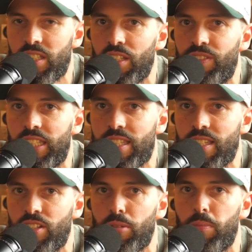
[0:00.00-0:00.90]
living in
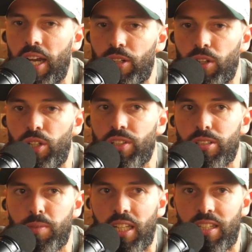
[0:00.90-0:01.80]
such a microcosm,
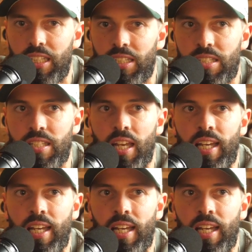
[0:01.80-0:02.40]
and I think it's